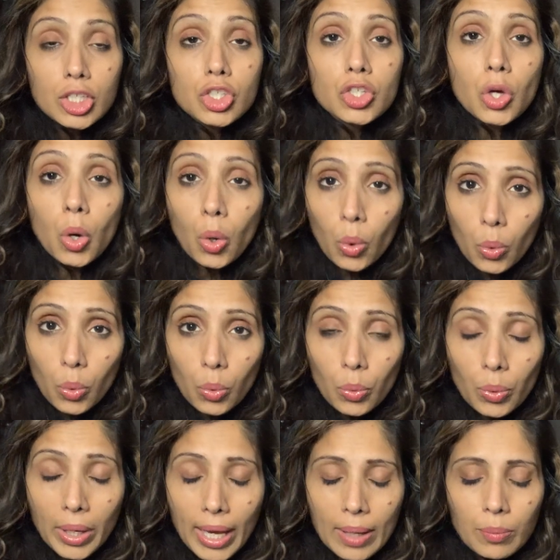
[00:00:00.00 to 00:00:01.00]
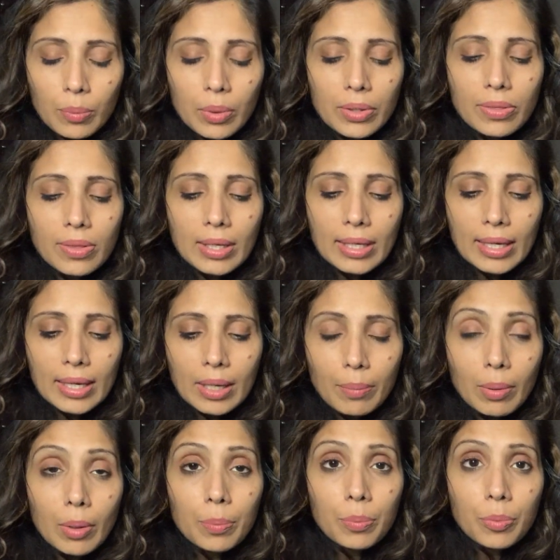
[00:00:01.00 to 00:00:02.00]
tone and we're thinking
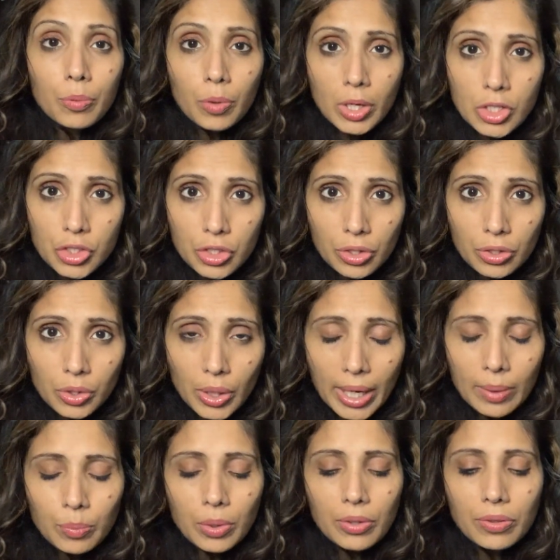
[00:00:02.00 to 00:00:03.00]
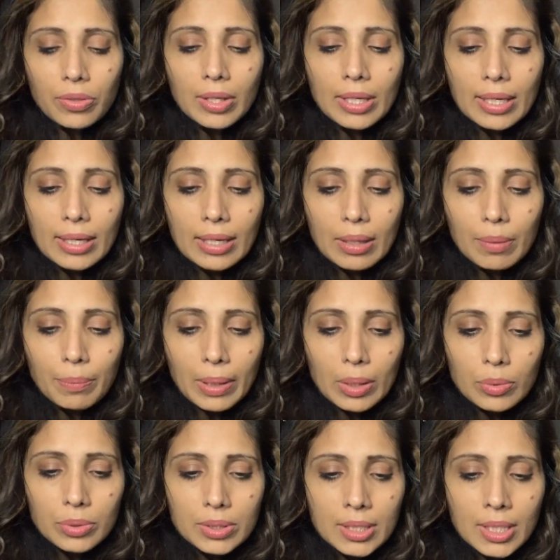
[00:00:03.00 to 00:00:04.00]
about pressure and we're thinking
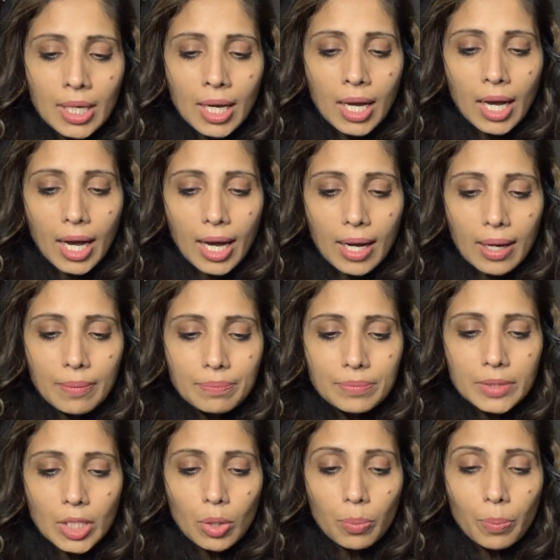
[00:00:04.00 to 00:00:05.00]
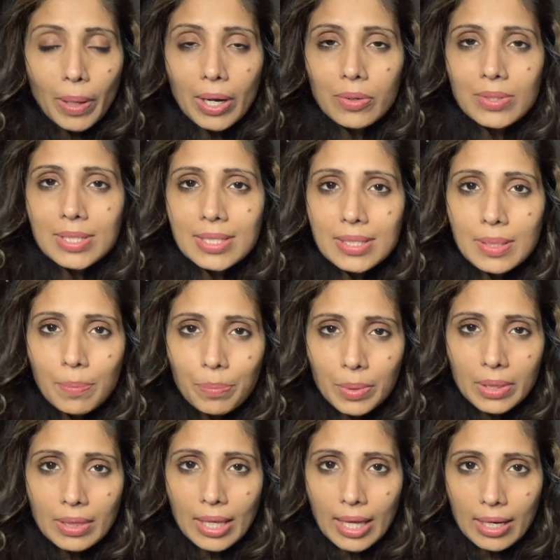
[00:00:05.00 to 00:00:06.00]
about
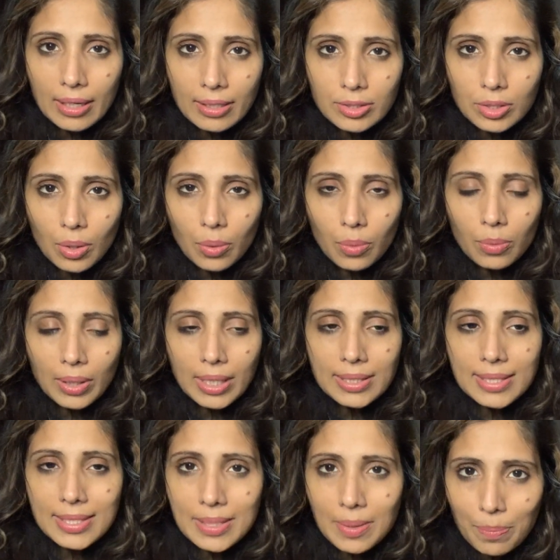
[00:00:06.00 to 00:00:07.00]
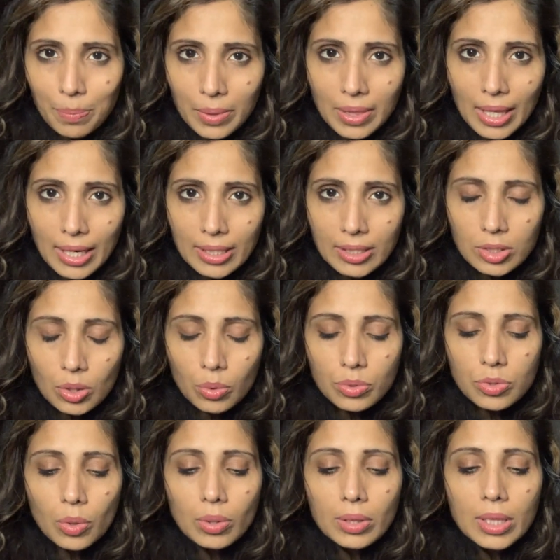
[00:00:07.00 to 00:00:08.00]
parasympathetic tone and sympathetic tone.
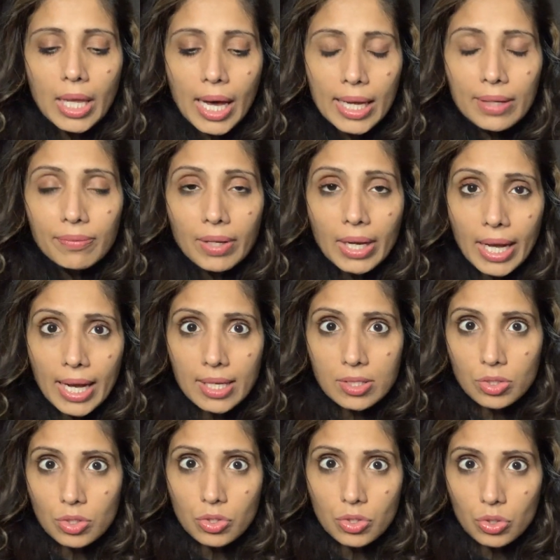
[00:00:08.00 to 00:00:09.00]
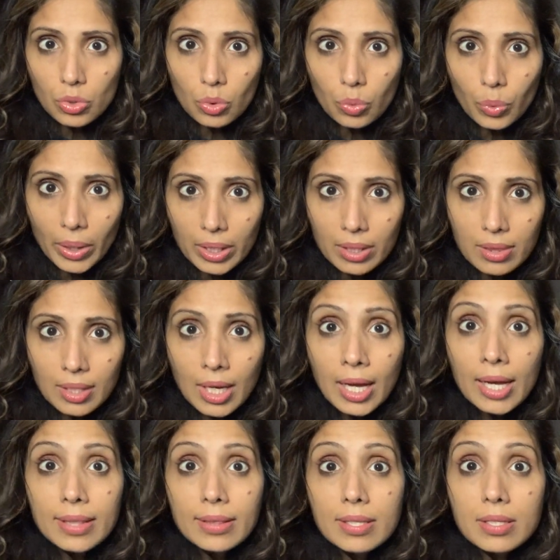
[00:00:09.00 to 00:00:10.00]
So a lot of it has to do with
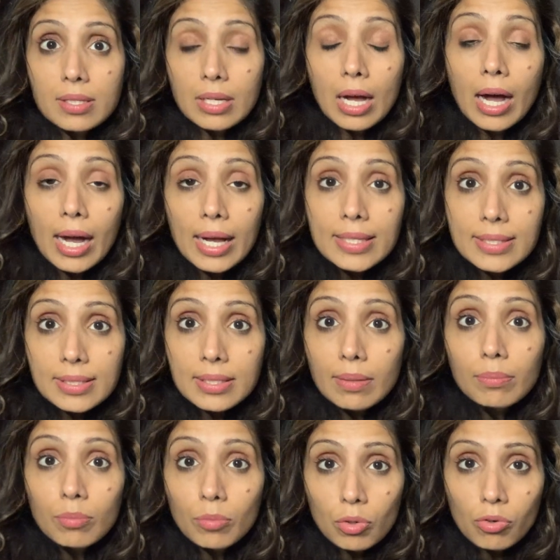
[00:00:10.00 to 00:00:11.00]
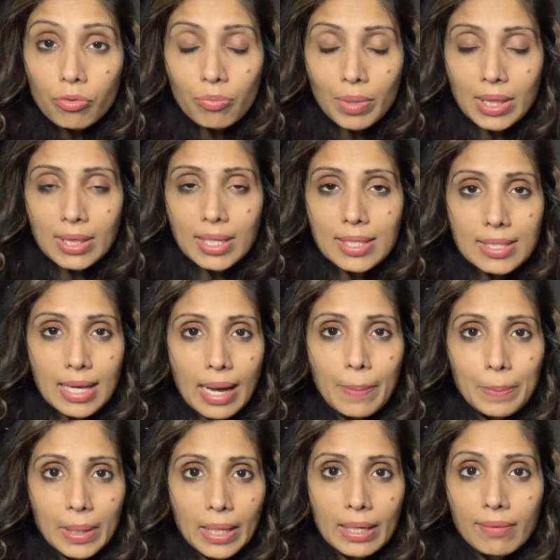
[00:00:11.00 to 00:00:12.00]
this constant movement that's
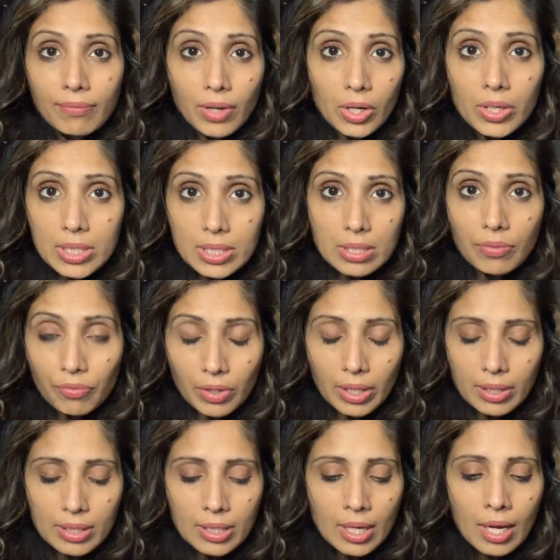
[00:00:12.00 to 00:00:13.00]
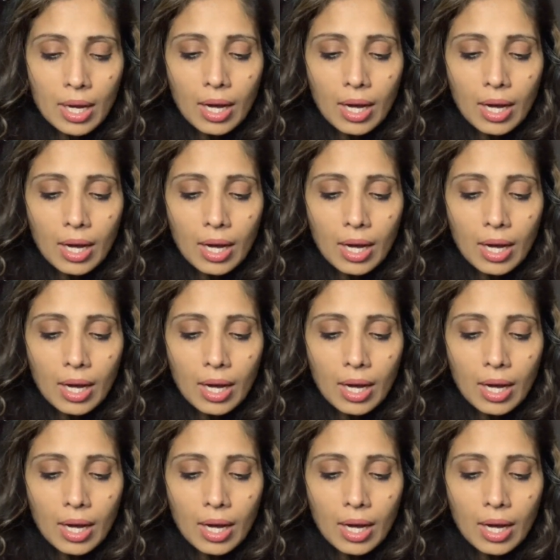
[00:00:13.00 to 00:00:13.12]
happening in various different,